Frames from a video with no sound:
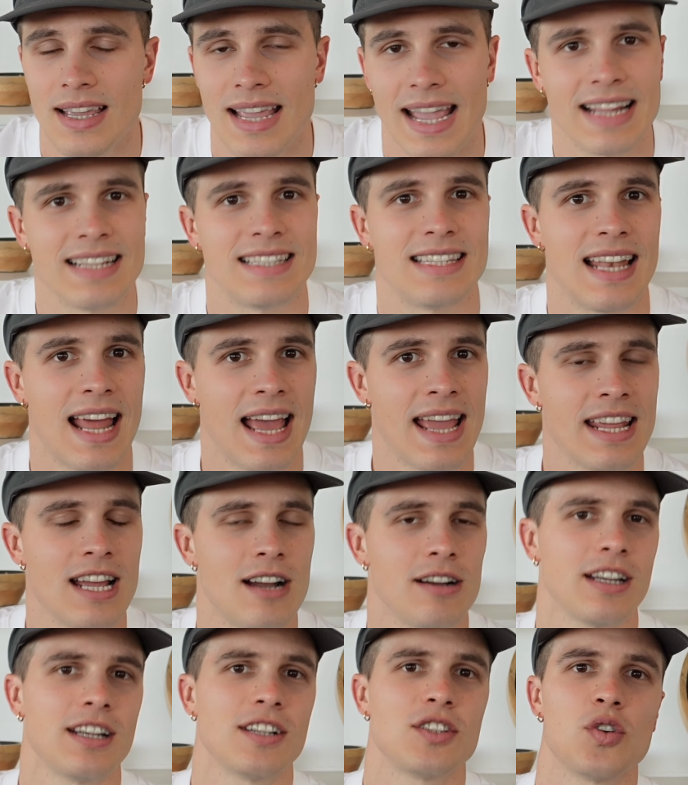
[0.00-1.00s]
And today
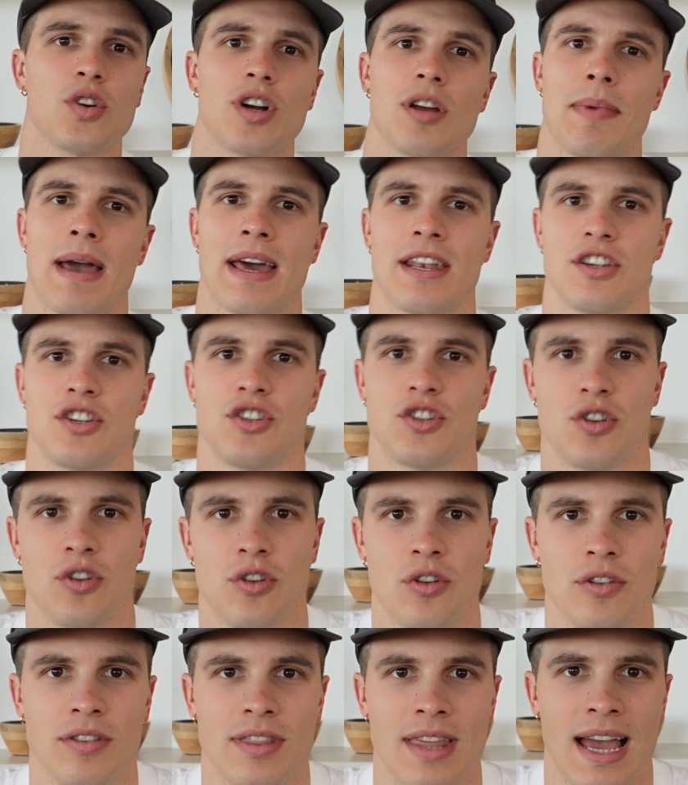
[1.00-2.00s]
I'm going to talk about a
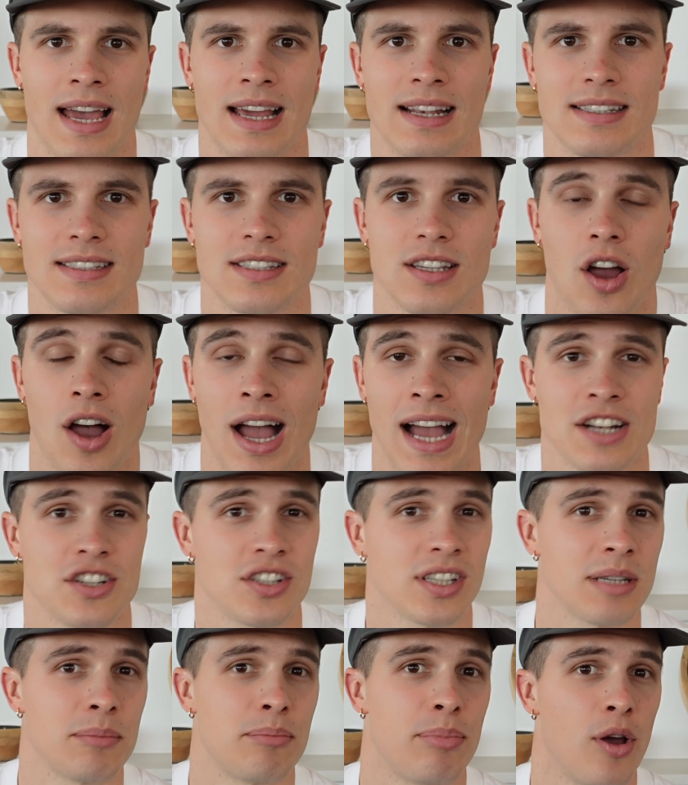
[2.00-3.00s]
shoe that I
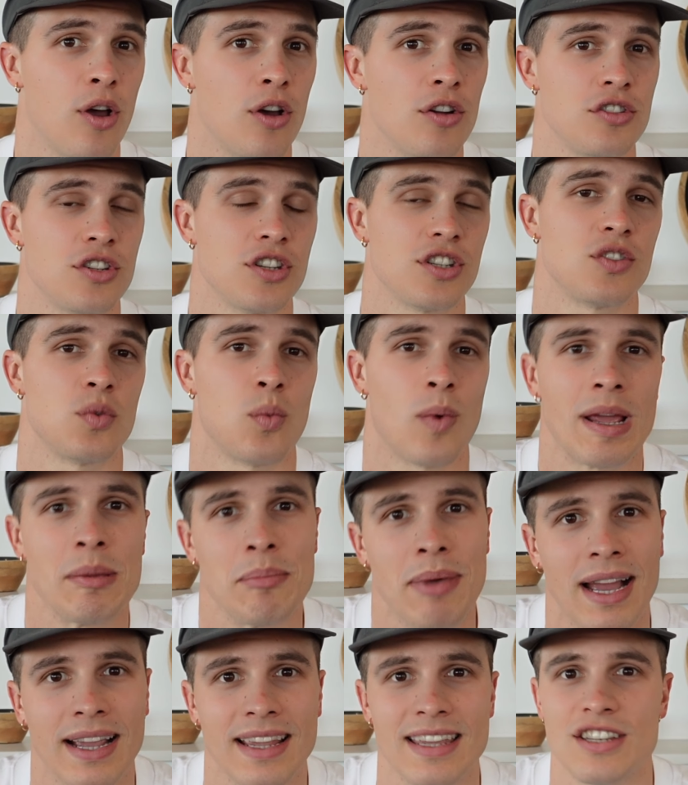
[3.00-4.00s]
actually purchased way
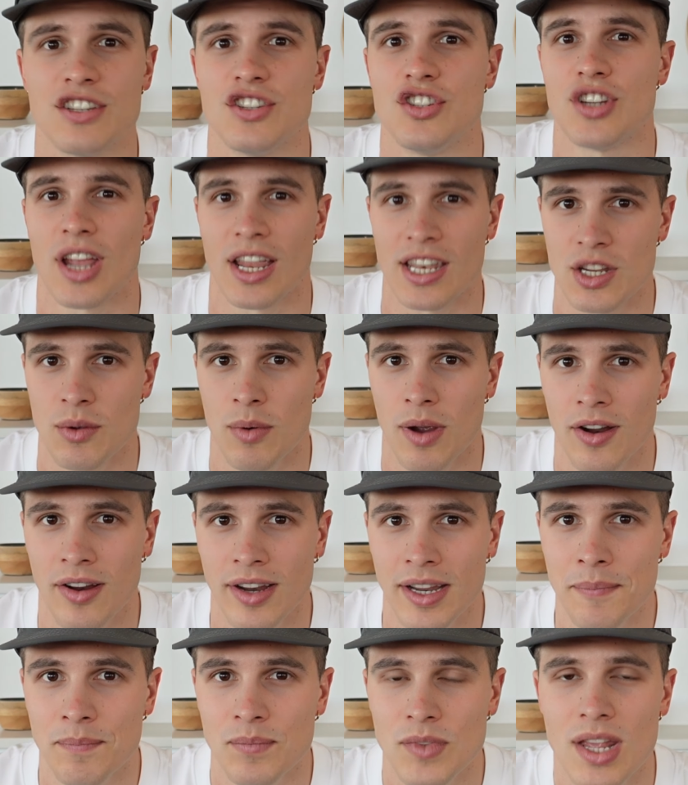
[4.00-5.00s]
back in
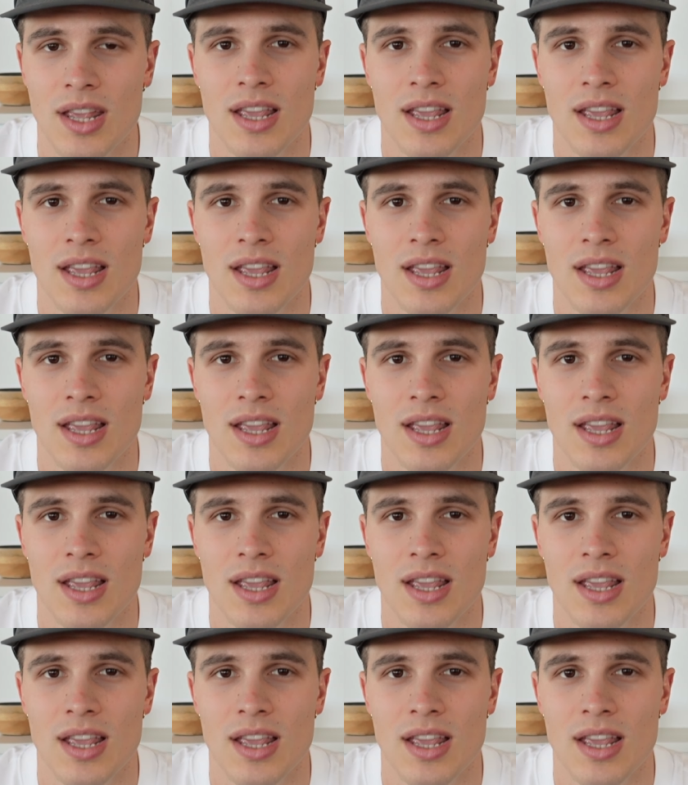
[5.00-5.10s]
January,